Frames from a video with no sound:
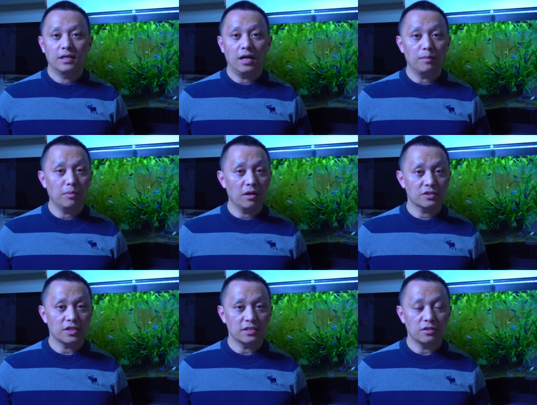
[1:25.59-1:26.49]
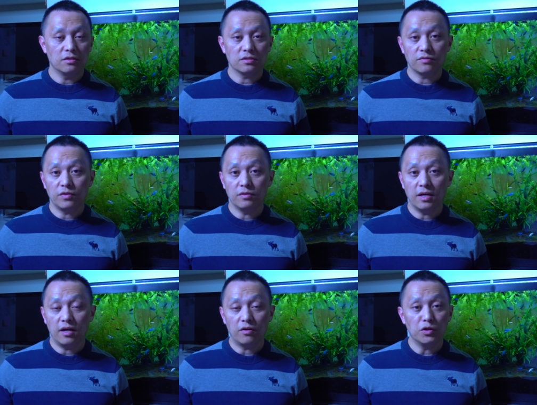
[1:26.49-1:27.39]
I apologize to those of you
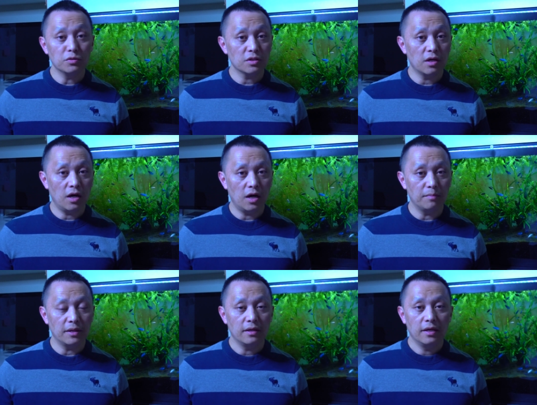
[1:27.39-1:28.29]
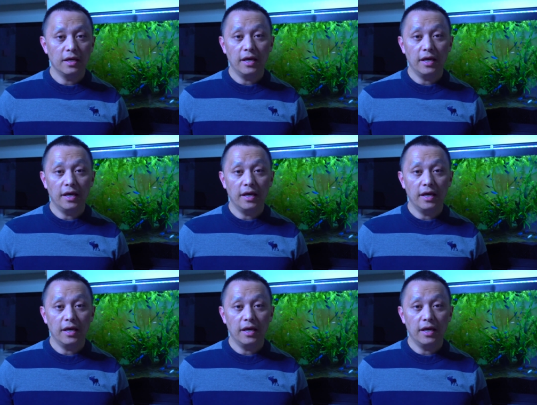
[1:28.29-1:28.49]
that are new to the hobby